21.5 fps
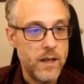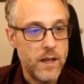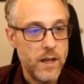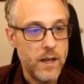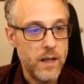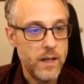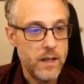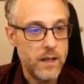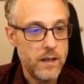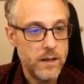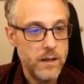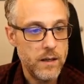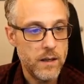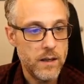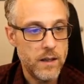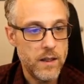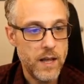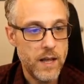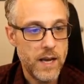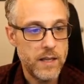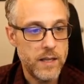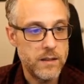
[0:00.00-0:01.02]
And
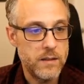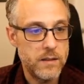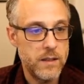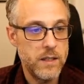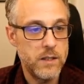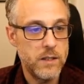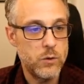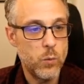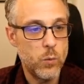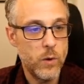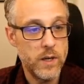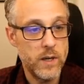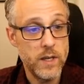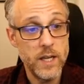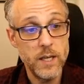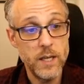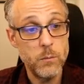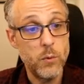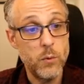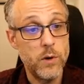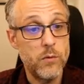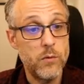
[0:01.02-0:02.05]
that is what an
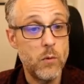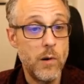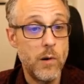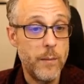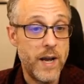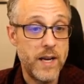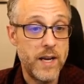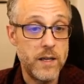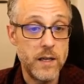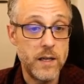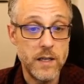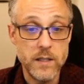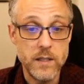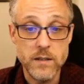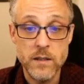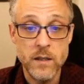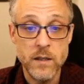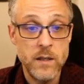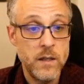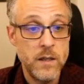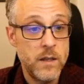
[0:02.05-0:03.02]
input format does.